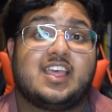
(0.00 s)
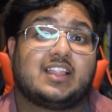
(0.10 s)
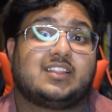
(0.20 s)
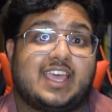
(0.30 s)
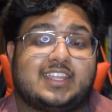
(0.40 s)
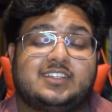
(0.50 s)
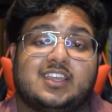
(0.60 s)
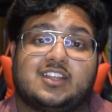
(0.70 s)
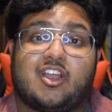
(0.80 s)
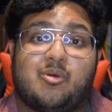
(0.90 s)
Like,
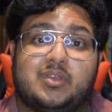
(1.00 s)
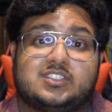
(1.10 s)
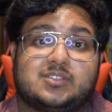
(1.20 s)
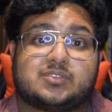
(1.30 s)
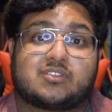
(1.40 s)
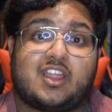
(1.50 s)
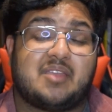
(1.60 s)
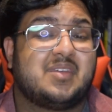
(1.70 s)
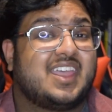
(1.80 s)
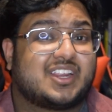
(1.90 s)
comment,
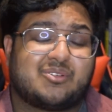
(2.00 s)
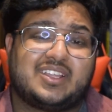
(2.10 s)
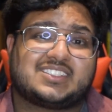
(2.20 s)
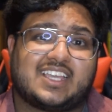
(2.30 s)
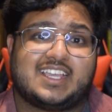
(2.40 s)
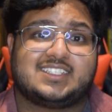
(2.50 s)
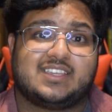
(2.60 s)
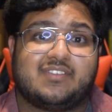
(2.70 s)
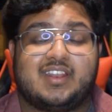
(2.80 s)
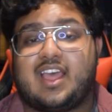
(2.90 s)
subscribe, criticize
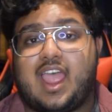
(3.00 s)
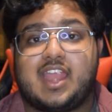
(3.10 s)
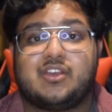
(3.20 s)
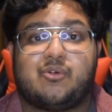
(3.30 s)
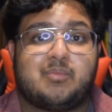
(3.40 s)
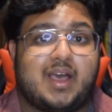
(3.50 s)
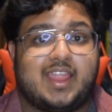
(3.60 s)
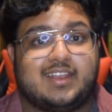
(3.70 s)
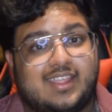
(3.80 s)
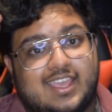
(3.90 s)
even. I don't
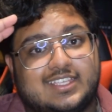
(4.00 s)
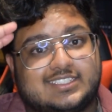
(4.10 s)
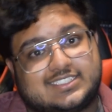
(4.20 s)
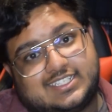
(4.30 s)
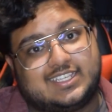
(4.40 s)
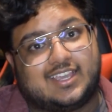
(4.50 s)
mind. See ya.